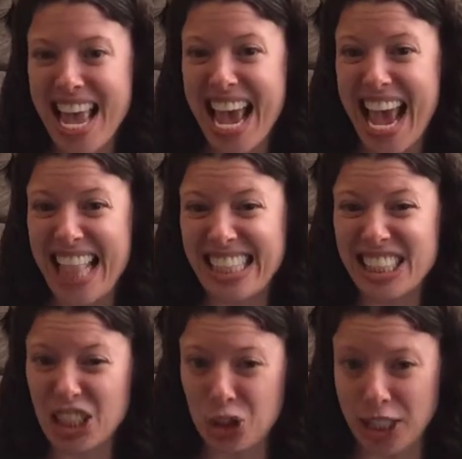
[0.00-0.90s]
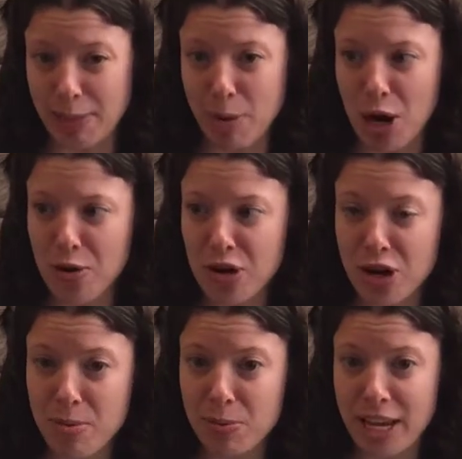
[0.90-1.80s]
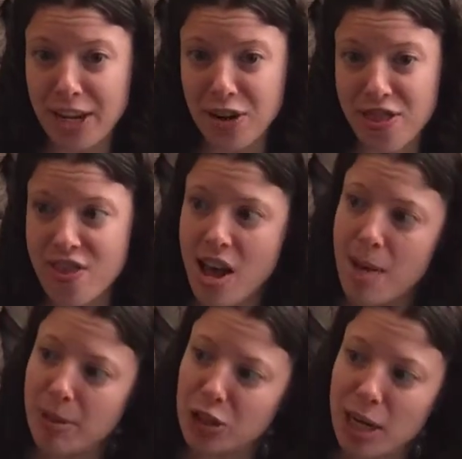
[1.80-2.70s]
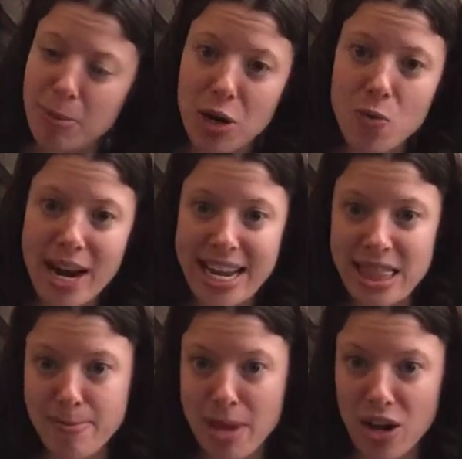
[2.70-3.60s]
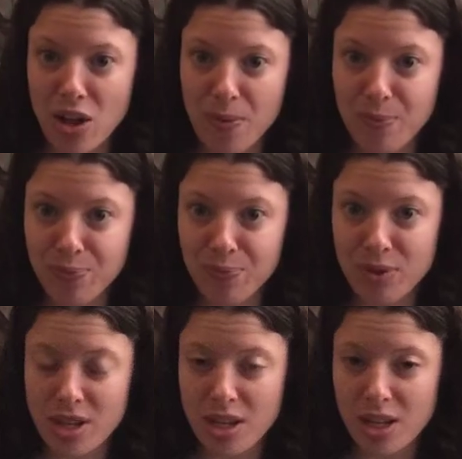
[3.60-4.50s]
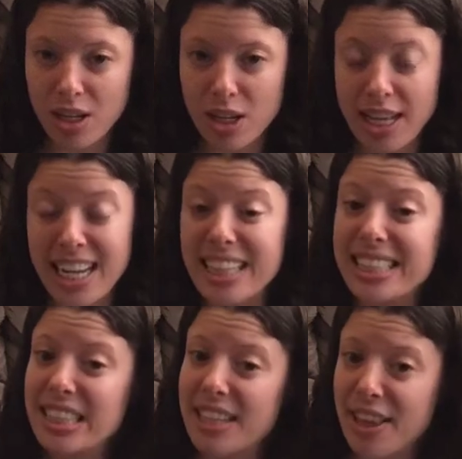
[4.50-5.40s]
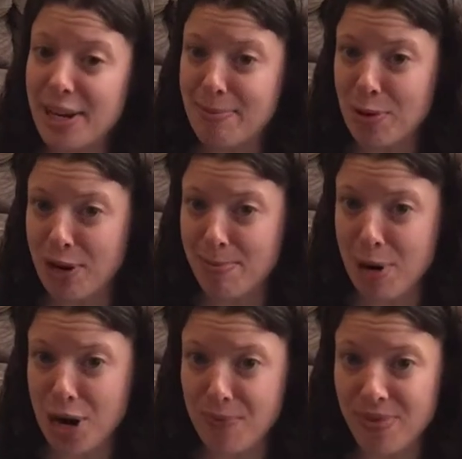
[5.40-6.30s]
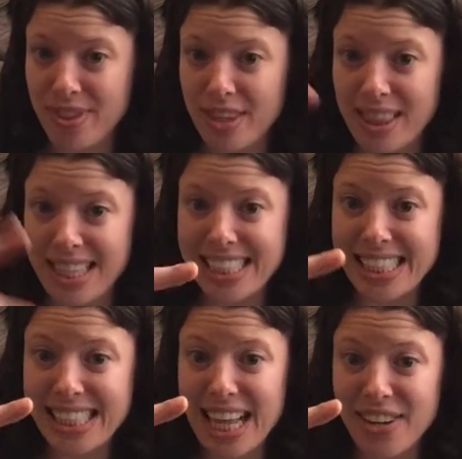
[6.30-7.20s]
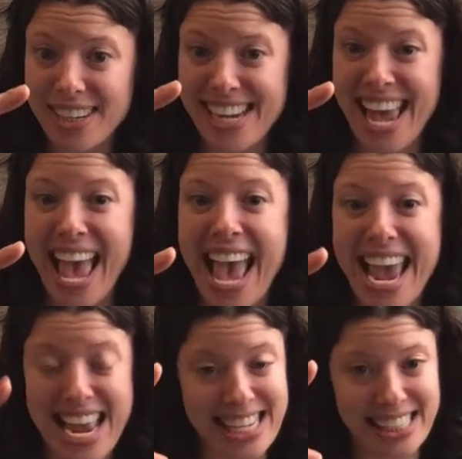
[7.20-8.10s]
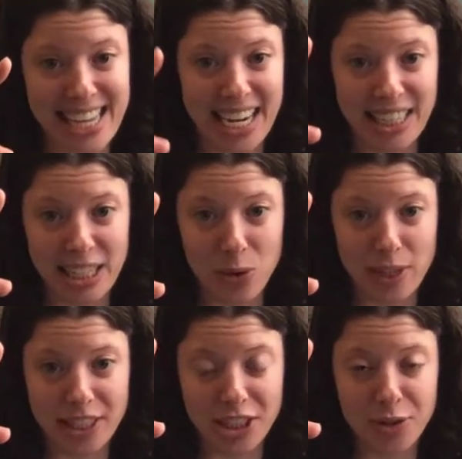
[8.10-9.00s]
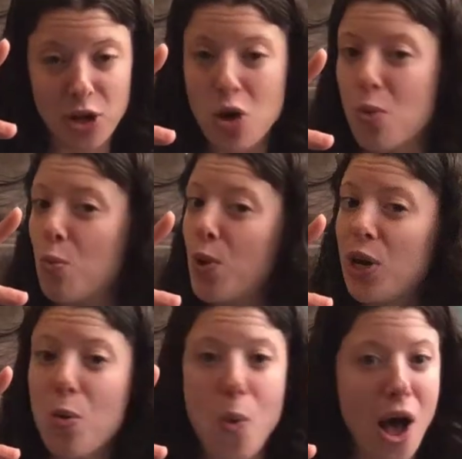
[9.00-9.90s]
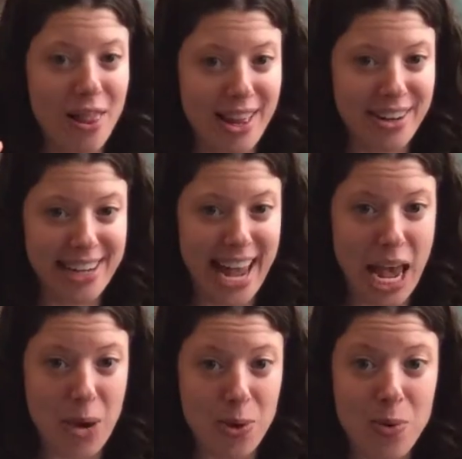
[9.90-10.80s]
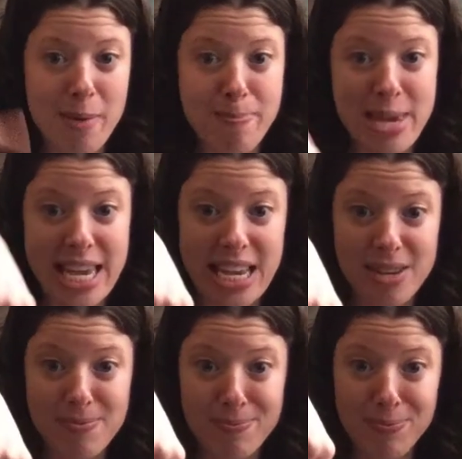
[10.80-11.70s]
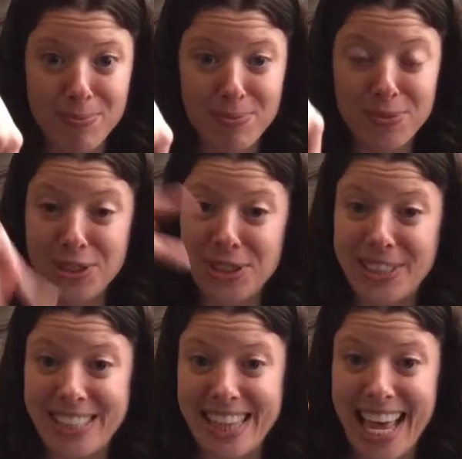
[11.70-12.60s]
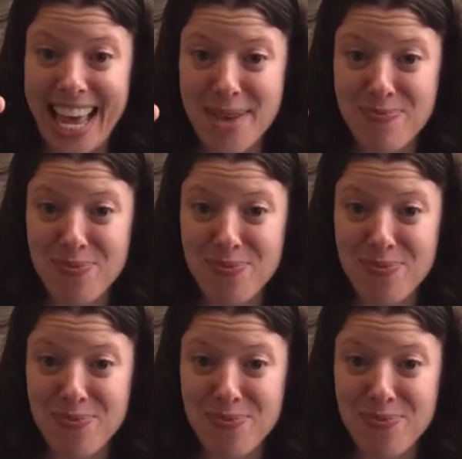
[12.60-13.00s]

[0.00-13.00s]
And this is the tricky part. You're going to take your thumb and try to put it right in the middle. Now this is another important part. This is letter K in sign language. We don't want letter K. We want P. So you see that?